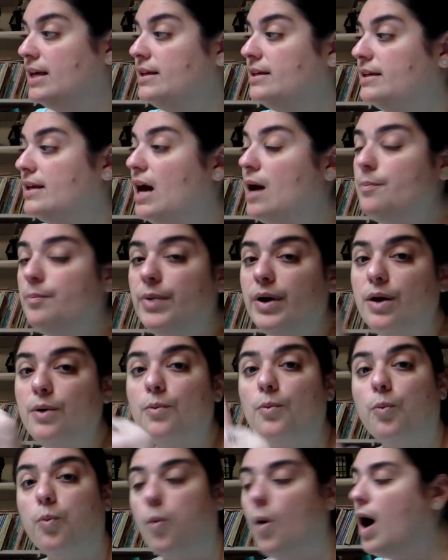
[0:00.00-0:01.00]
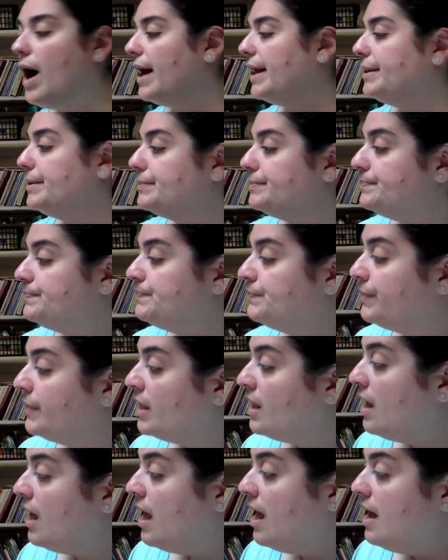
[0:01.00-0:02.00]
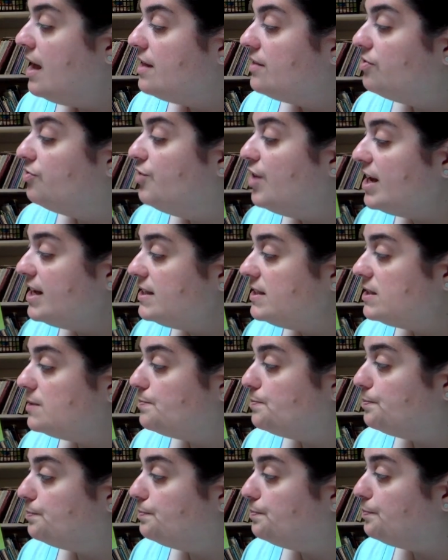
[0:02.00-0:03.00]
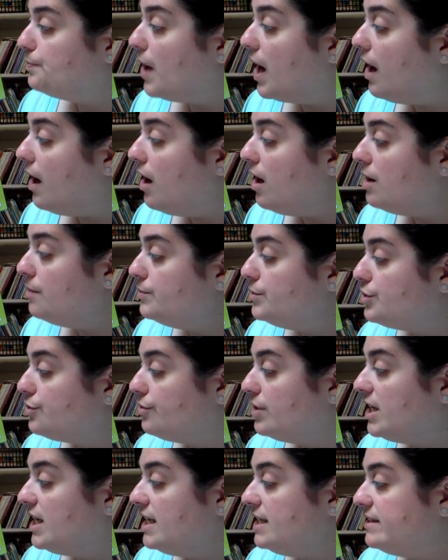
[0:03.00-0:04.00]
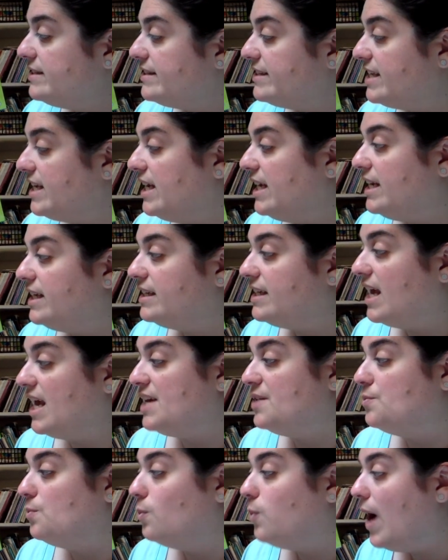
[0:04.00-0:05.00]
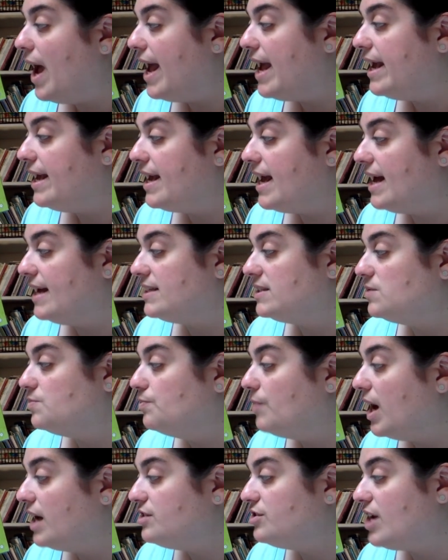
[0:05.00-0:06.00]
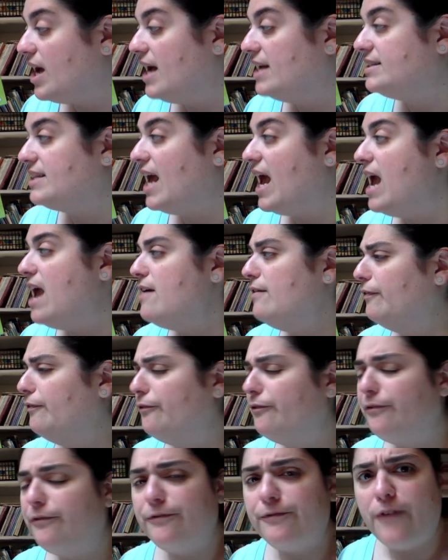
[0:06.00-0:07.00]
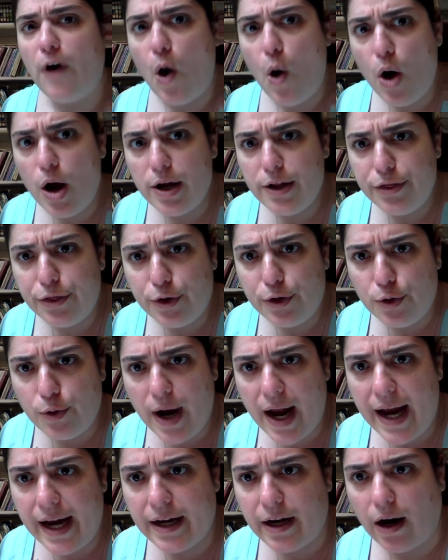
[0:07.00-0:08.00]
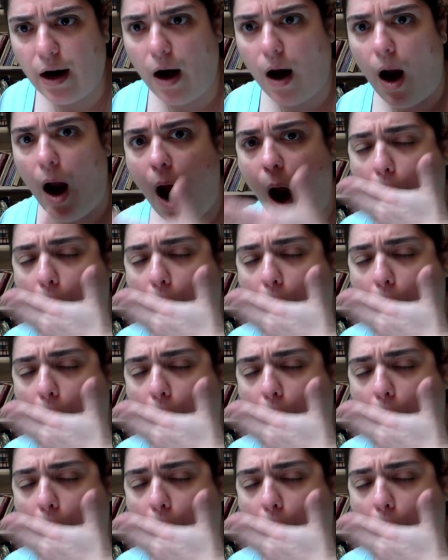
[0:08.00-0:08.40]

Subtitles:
Number 1. This palm tree seed can weigh as much as a 4th grader.